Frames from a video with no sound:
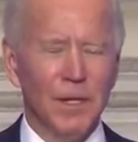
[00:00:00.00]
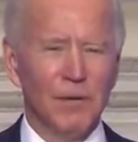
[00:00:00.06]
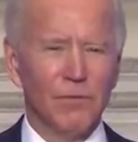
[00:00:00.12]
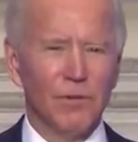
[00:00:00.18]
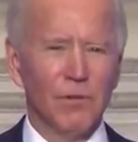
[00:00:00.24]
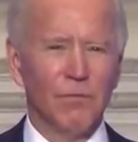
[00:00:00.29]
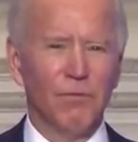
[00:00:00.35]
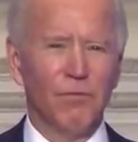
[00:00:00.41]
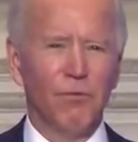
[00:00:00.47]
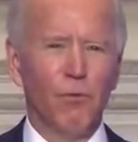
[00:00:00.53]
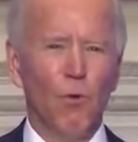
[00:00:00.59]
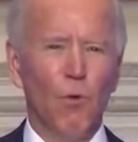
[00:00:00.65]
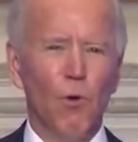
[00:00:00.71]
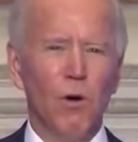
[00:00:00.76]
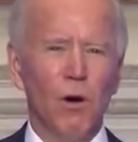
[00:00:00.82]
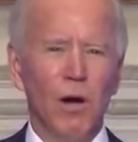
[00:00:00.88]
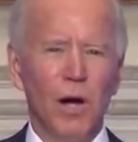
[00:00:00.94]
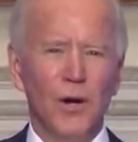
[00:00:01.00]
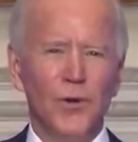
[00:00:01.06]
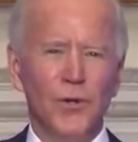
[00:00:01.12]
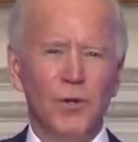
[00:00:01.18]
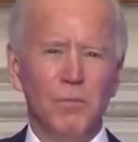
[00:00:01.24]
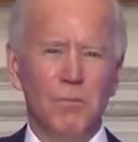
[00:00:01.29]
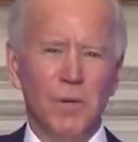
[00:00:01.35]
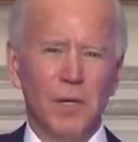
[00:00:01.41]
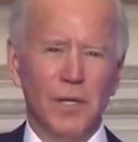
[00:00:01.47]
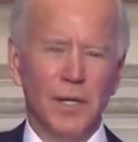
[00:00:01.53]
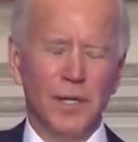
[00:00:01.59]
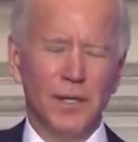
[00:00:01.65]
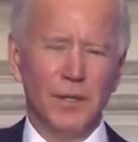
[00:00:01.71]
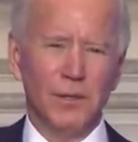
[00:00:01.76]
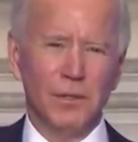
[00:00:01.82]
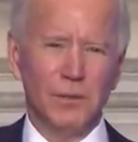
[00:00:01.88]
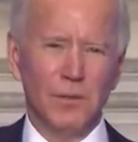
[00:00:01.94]
From 400
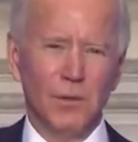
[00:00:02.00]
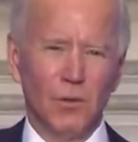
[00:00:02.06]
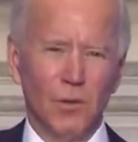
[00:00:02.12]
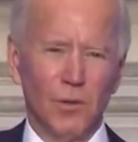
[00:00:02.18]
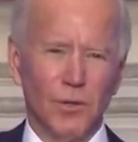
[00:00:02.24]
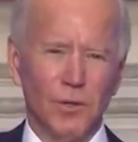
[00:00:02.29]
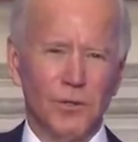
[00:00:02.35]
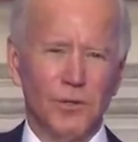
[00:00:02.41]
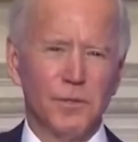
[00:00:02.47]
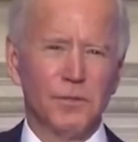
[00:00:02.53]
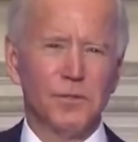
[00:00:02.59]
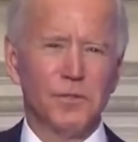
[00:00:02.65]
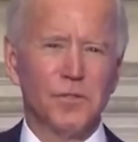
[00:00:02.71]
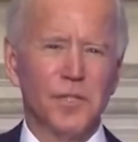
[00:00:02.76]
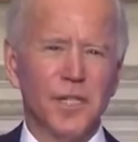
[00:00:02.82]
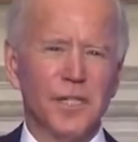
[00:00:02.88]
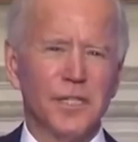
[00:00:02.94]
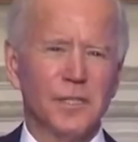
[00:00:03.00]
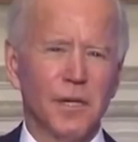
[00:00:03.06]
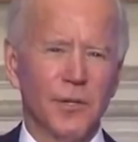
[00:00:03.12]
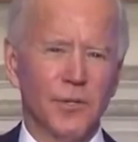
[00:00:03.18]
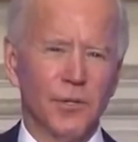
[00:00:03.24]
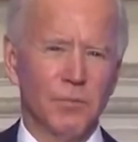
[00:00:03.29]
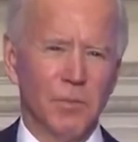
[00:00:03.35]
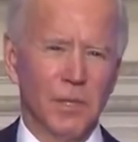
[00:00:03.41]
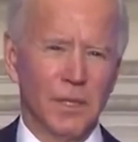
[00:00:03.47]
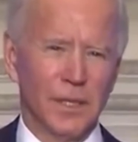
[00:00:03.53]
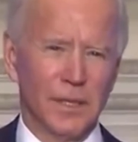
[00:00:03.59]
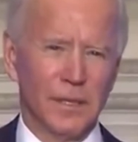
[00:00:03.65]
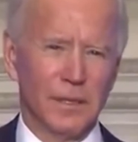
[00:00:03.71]
million order to 600 million.